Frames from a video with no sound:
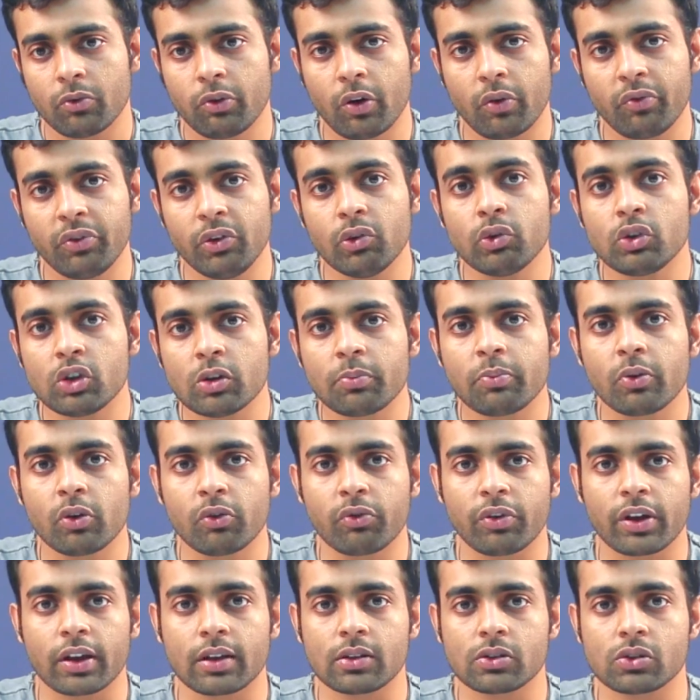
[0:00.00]
for future
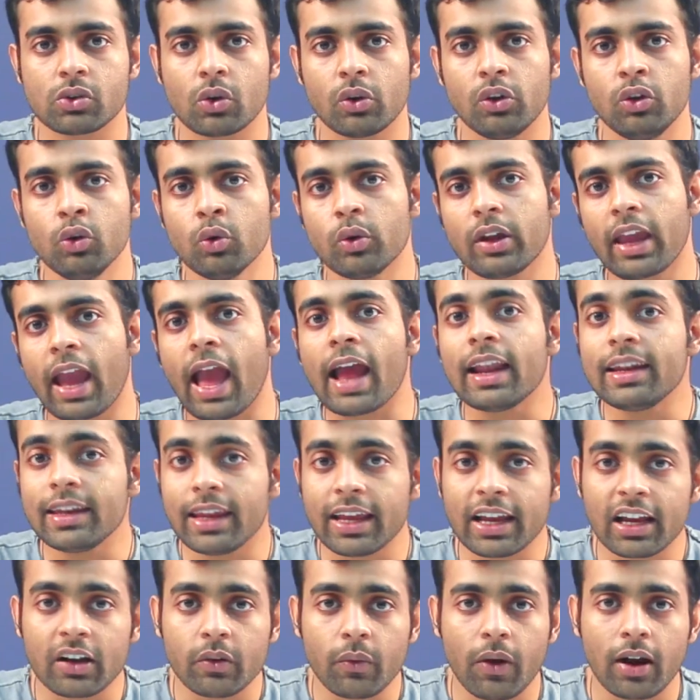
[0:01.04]
proofing, so you can
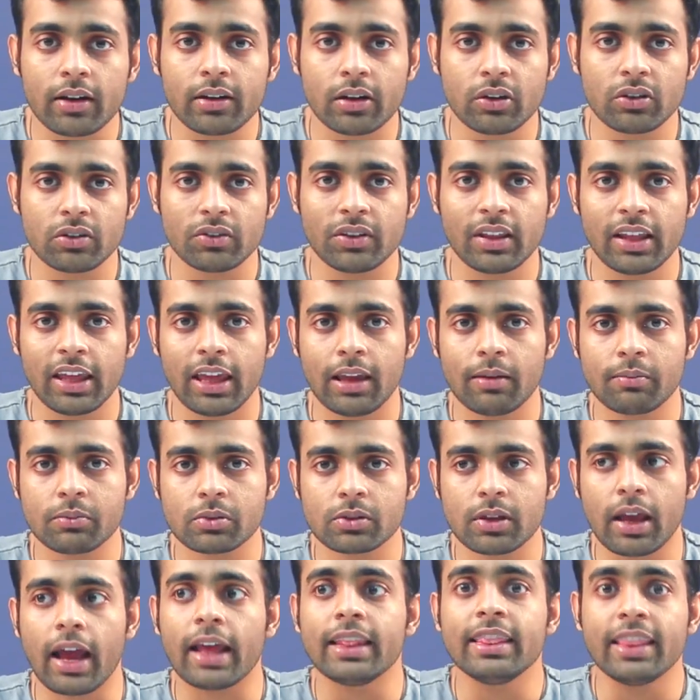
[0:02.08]
take advantage of the games,
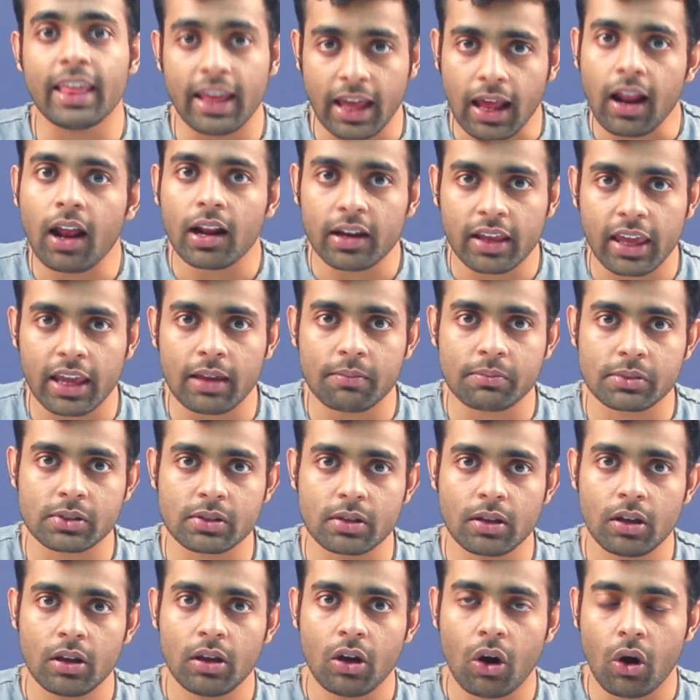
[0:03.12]
and there are
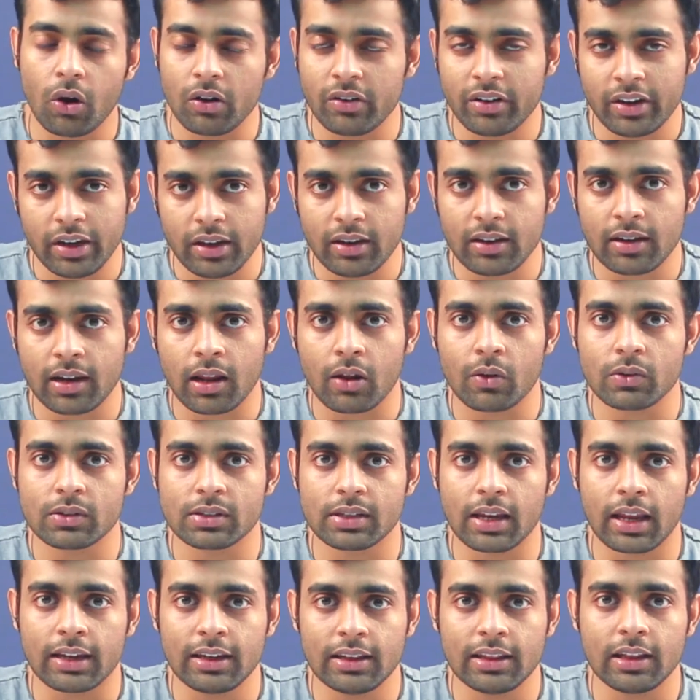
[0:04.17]
games already
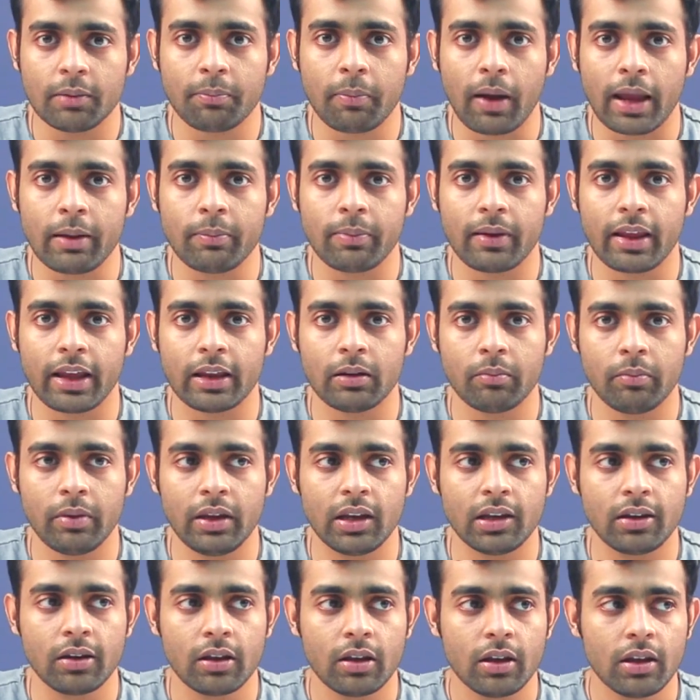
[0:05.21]
announced and in the pipeline,
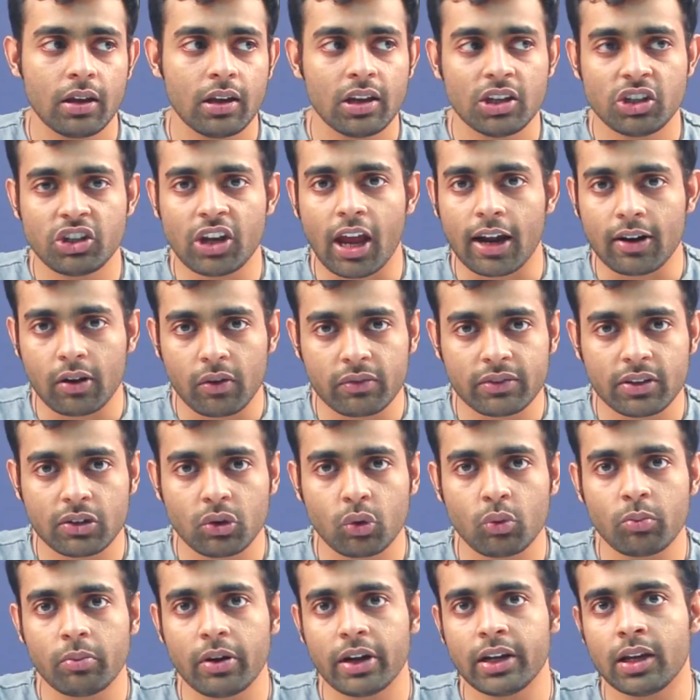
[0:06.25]
be it Shadow of the
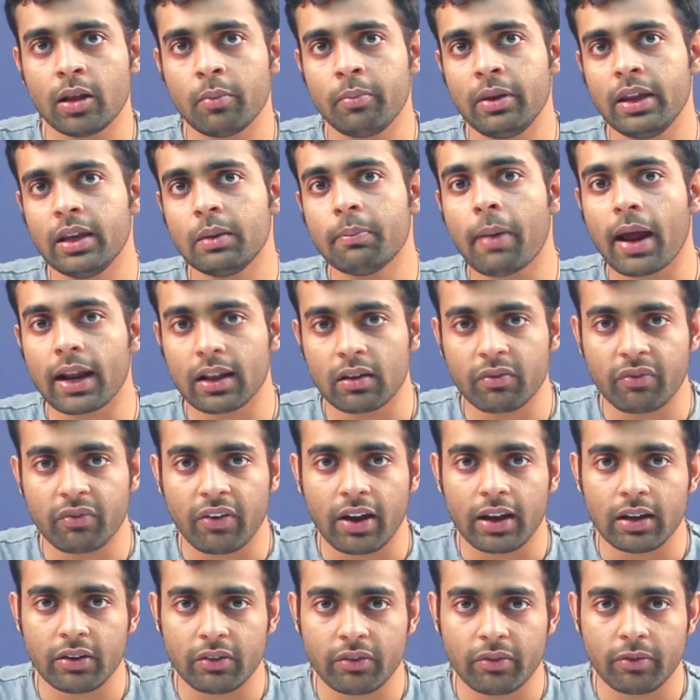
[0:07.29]
Tomb Raider, be it
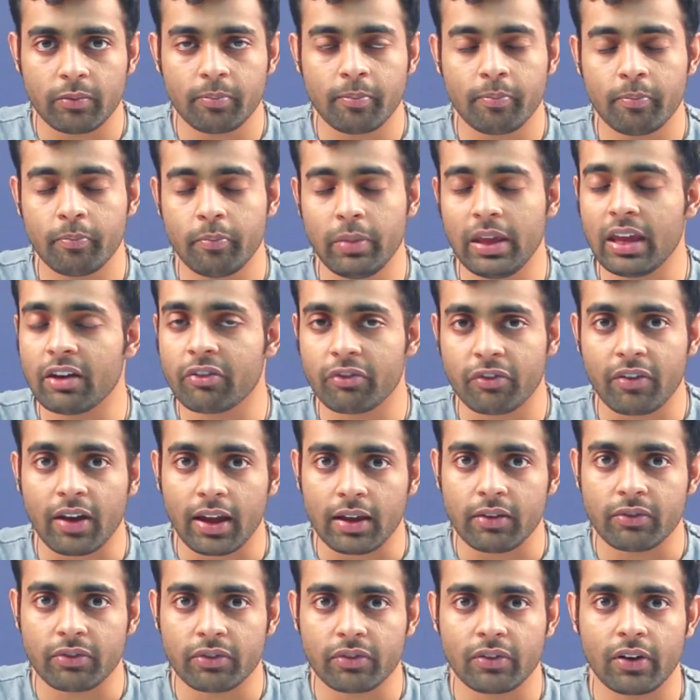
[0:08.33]
Battlefield,
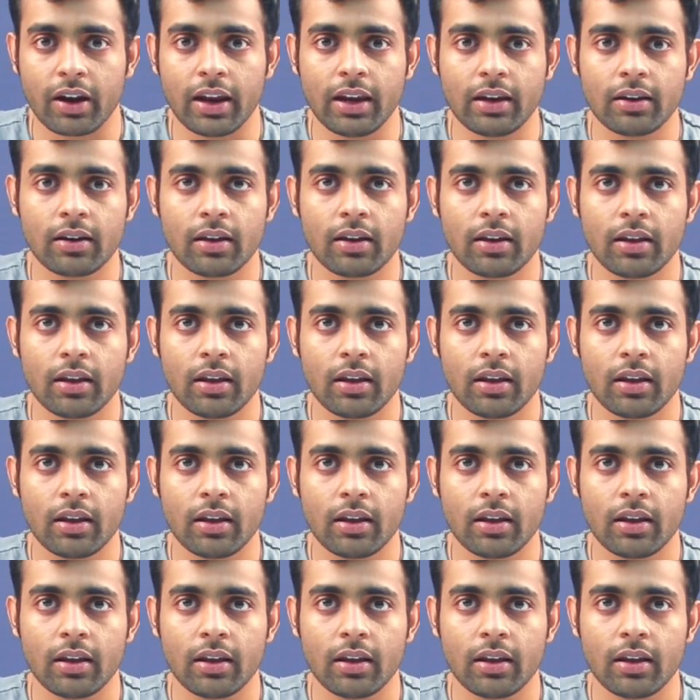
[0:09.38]
BF5, right,